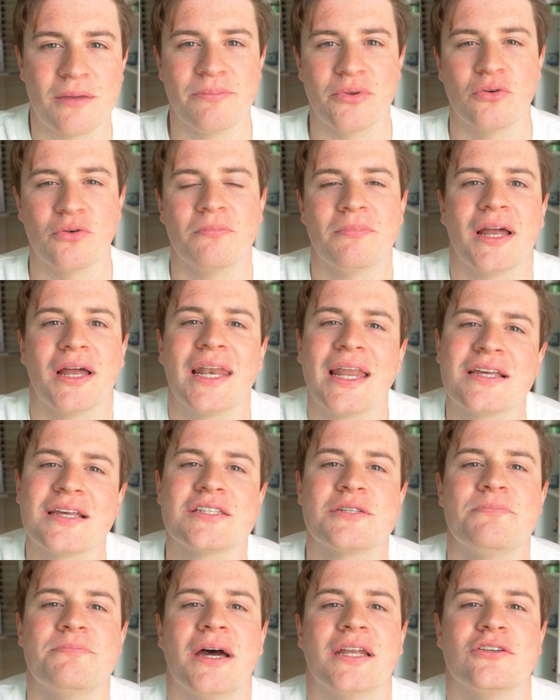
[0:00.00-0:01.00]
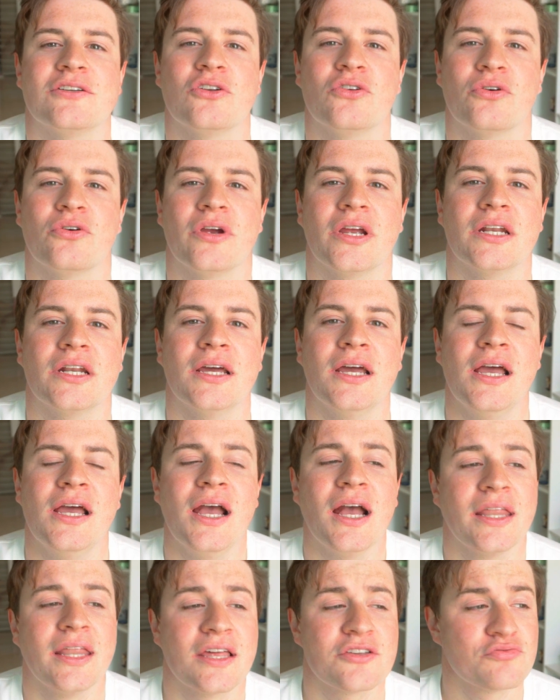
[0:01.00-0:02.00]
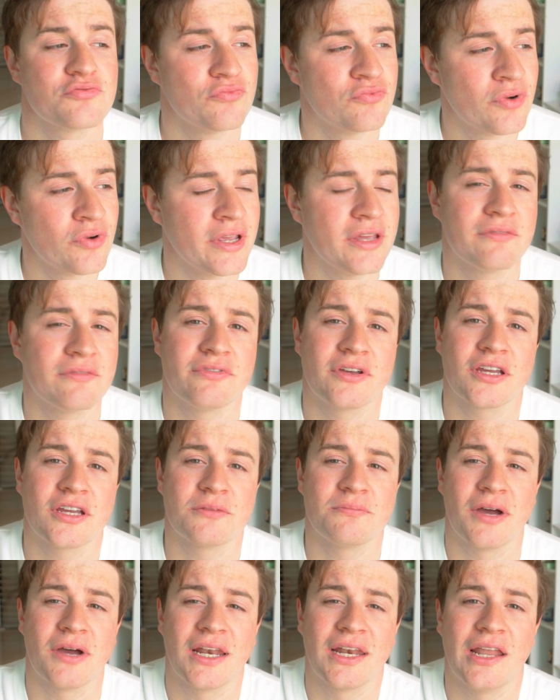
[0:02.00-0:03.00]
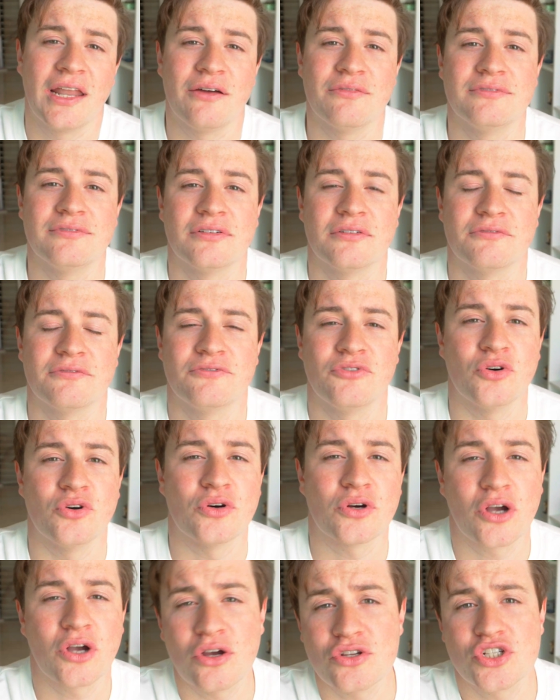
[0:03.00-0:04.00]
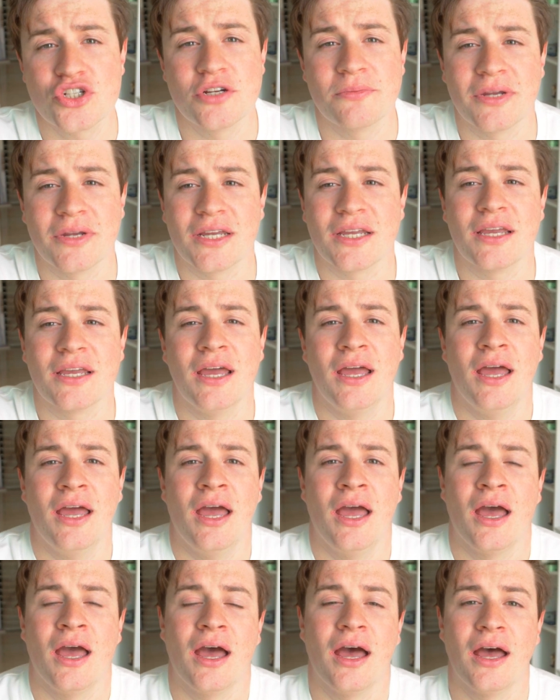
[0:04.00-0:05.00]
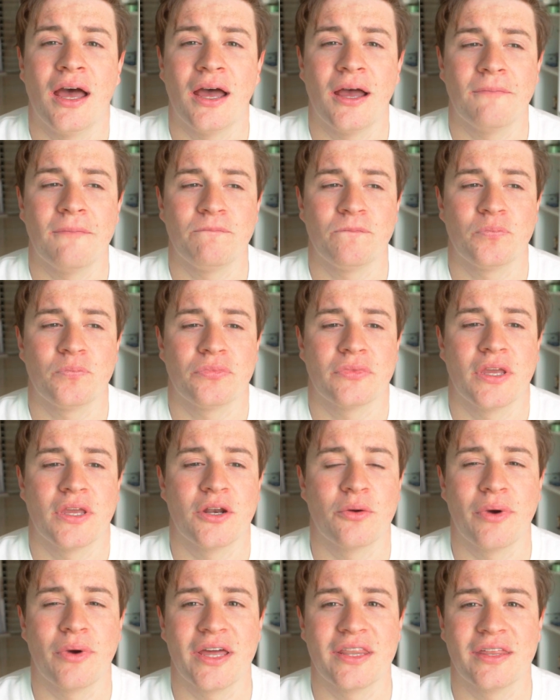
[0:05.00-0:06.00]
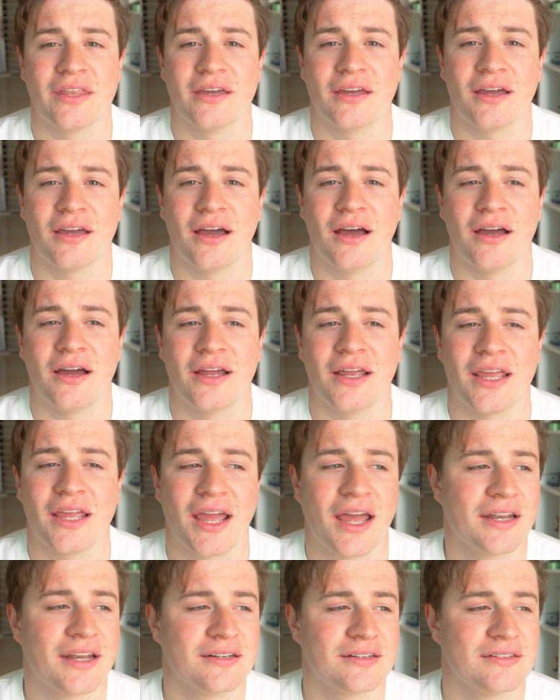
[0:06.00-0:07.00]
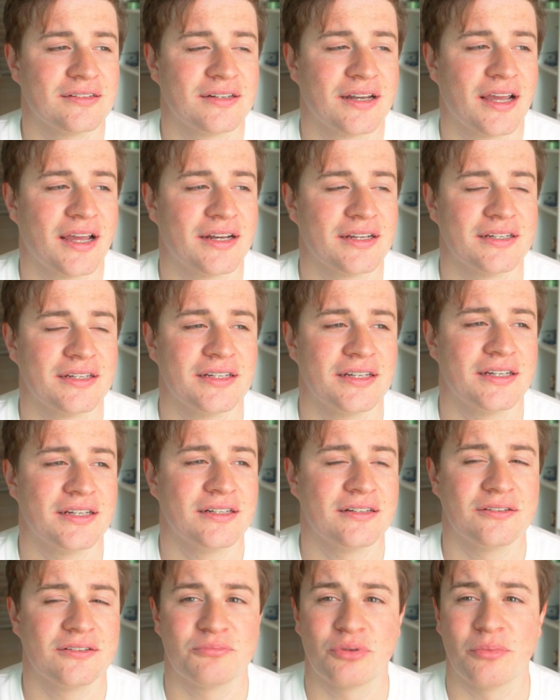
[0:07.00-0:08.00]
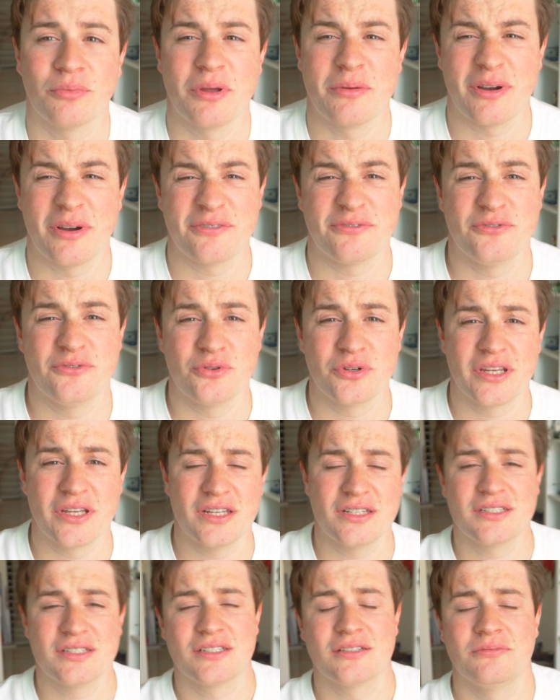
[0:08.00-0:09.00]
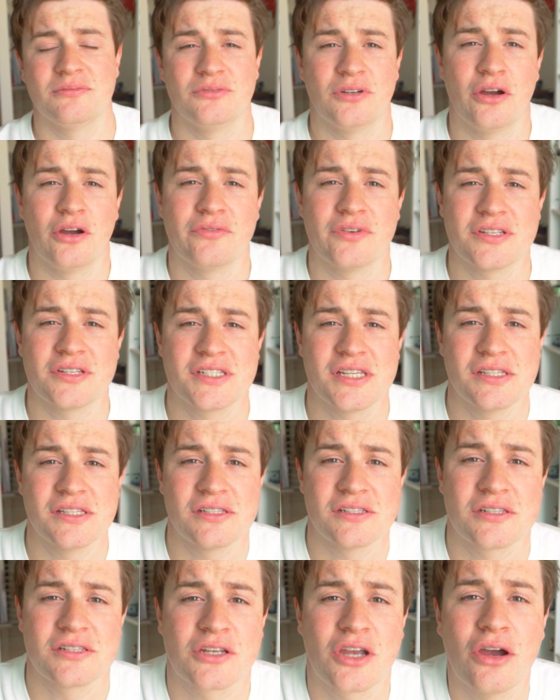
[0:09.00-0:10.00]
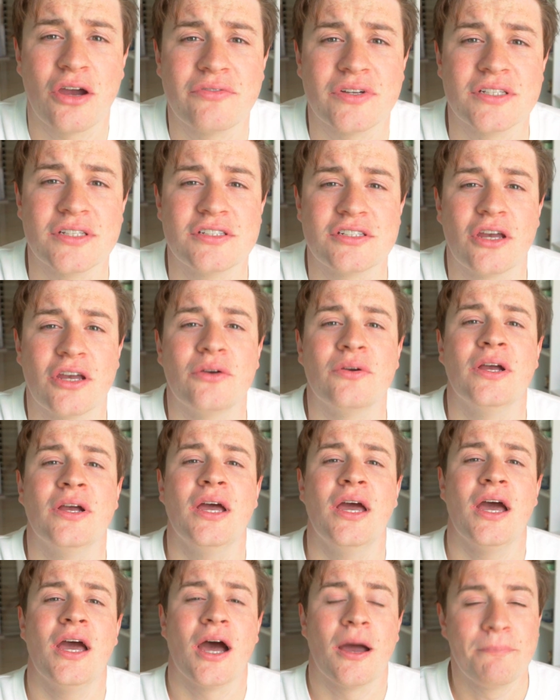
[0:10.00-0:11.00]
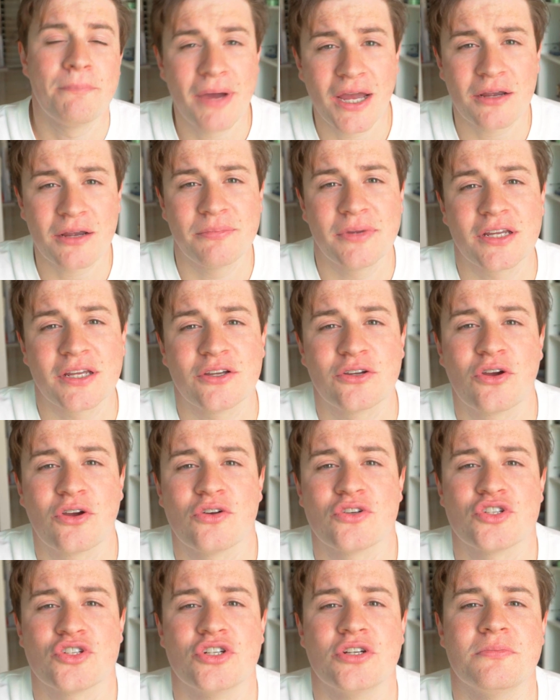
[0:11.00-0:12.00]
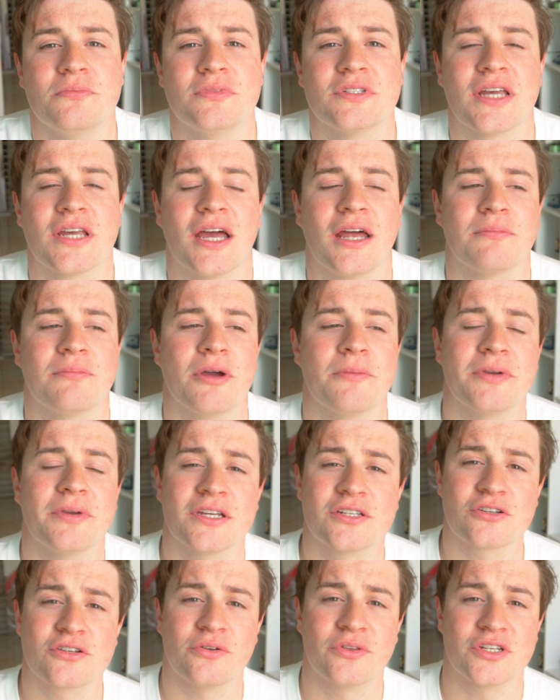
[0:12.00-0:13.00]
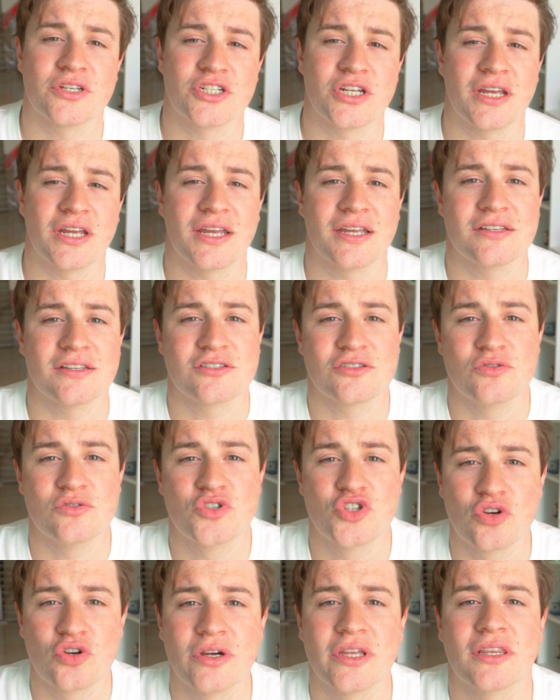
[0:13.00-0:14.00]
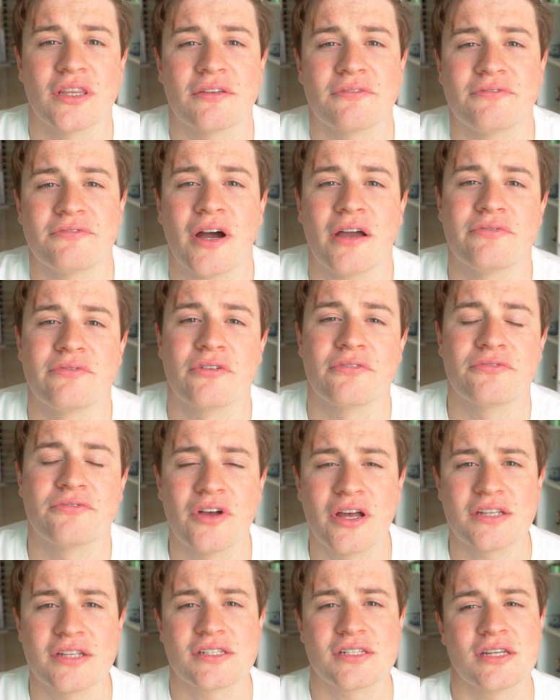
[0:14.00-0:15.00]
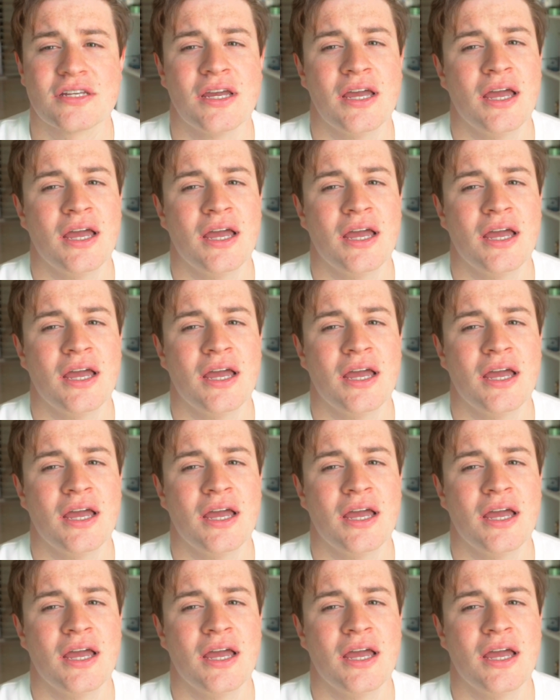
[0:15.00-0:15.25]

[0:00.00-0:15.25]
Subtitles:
built my last Mandalorian. And that's reinvigorated my love for costuming in a way that I hadn't had it in probably about 4 years over since COVID. So I'm back making costumes, and my biggest goal this year is to join the 501st.